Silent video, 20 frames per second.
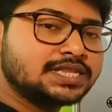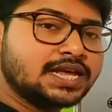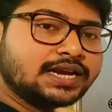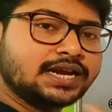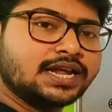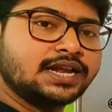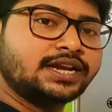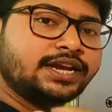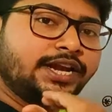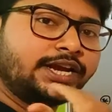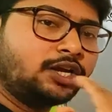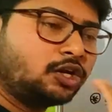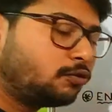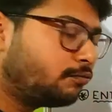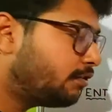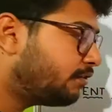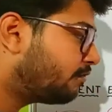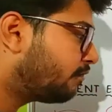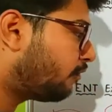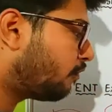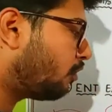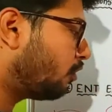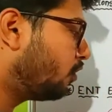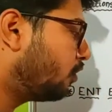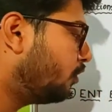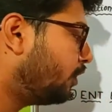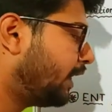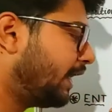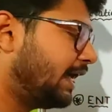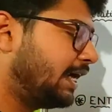that are need to be
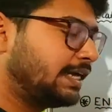followed